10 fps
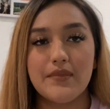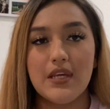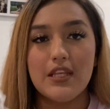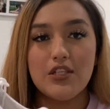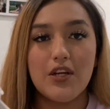
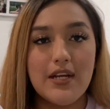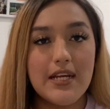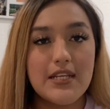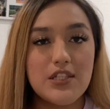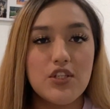These are
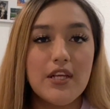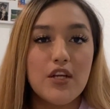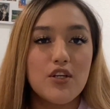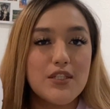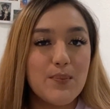it, like
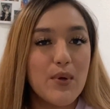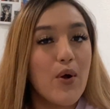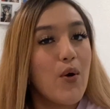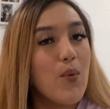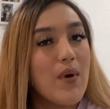your
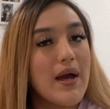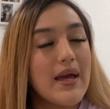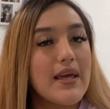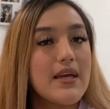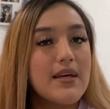typical
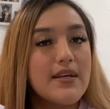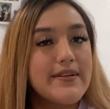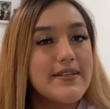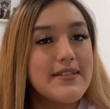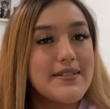white
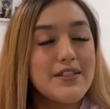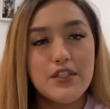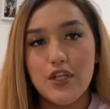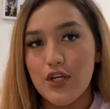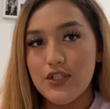
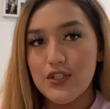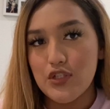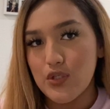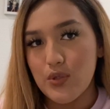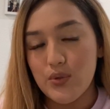nurse
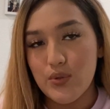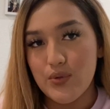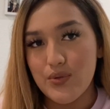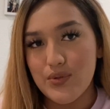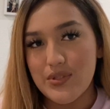
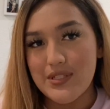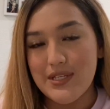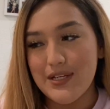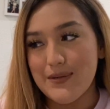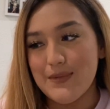shoes.
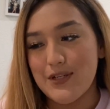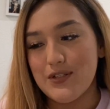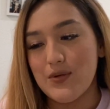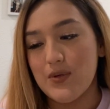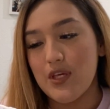They're
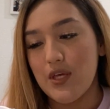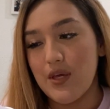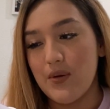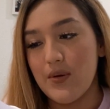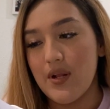so
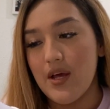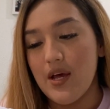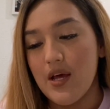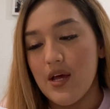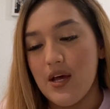cute.
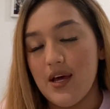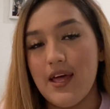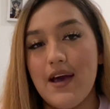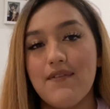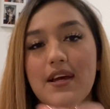They
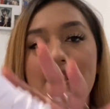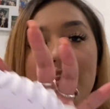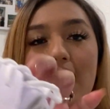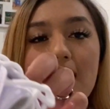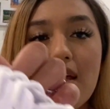have like
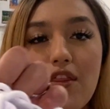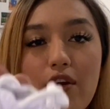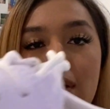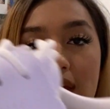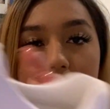that
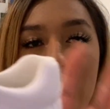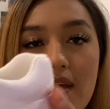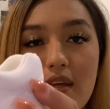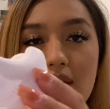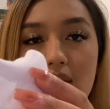leathery
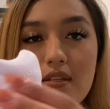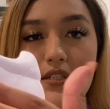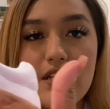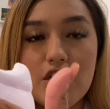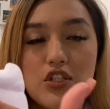
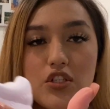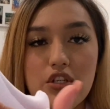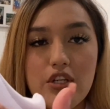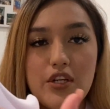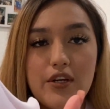texture,
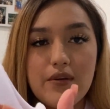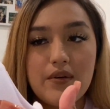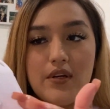you know.